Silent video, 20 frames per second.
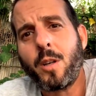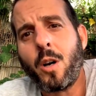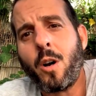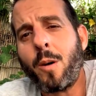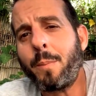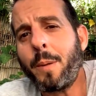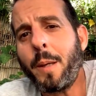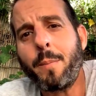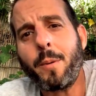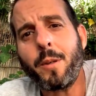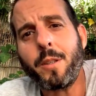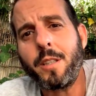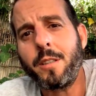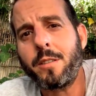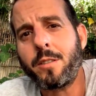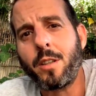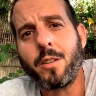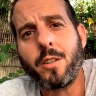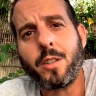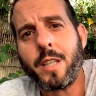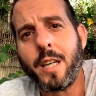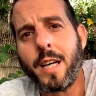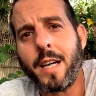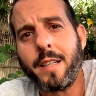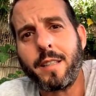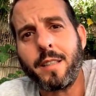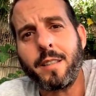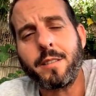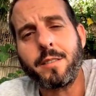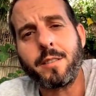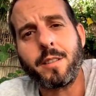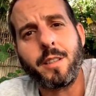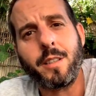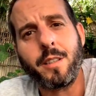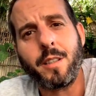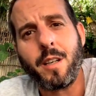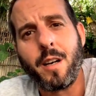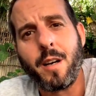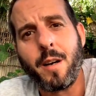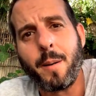All people need to look at is
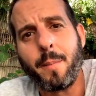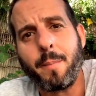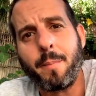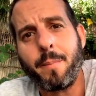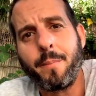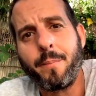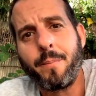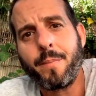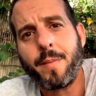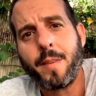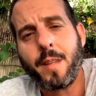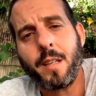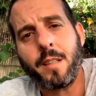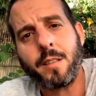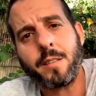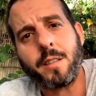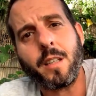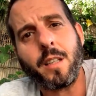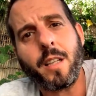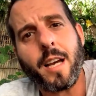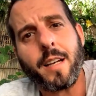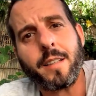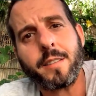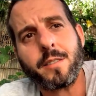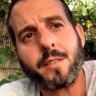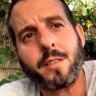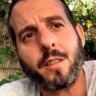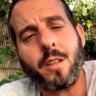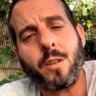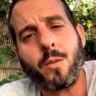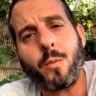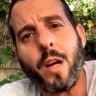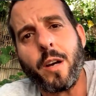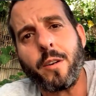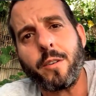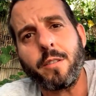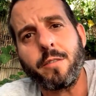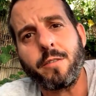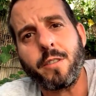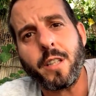the last
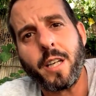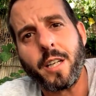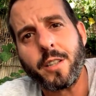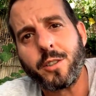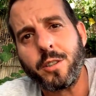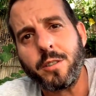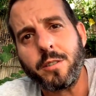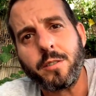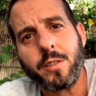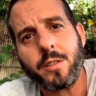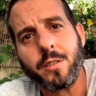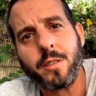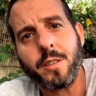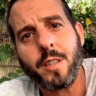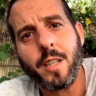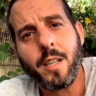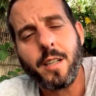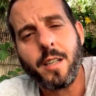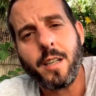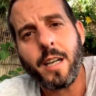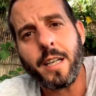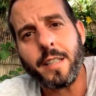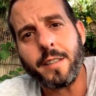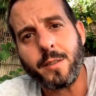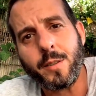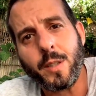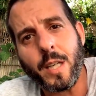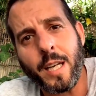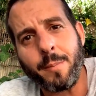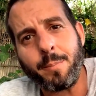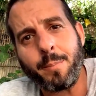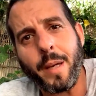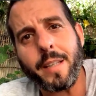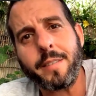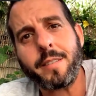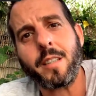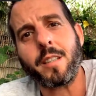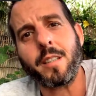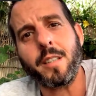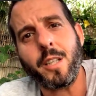round of elections, and
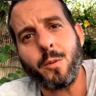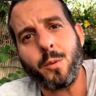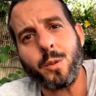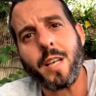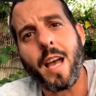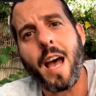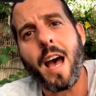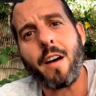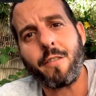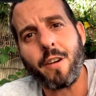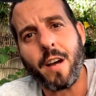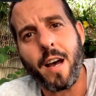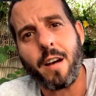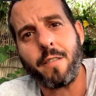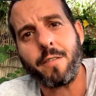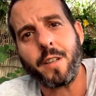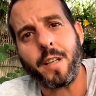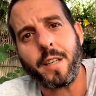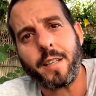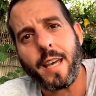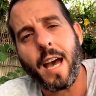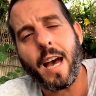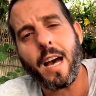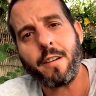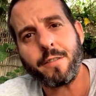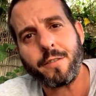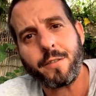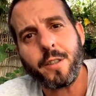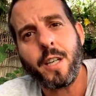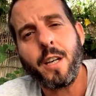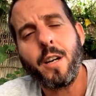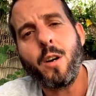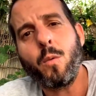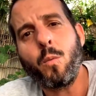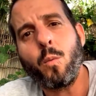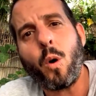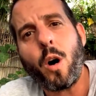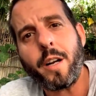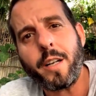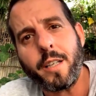basically it was half, like half
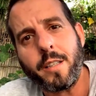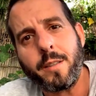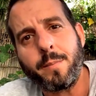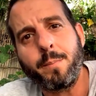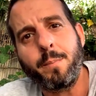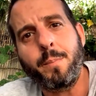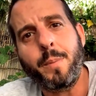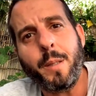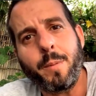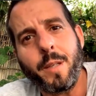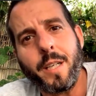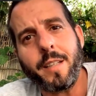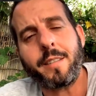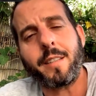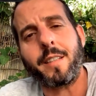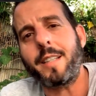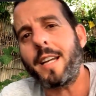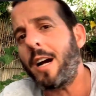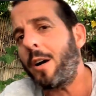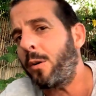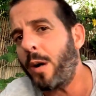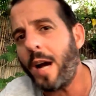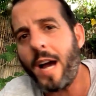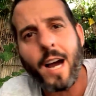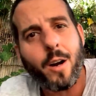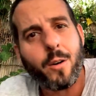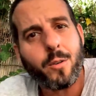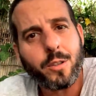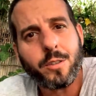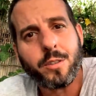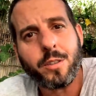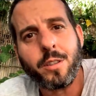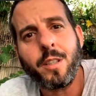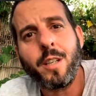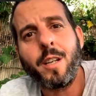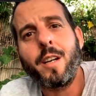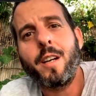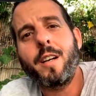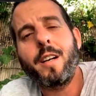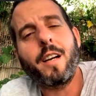wanted Bibi Netanyahu out,
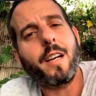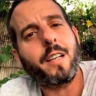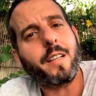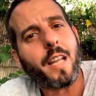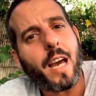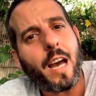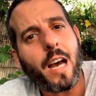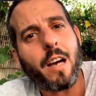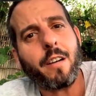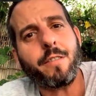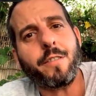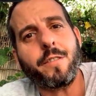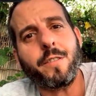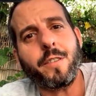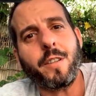and half,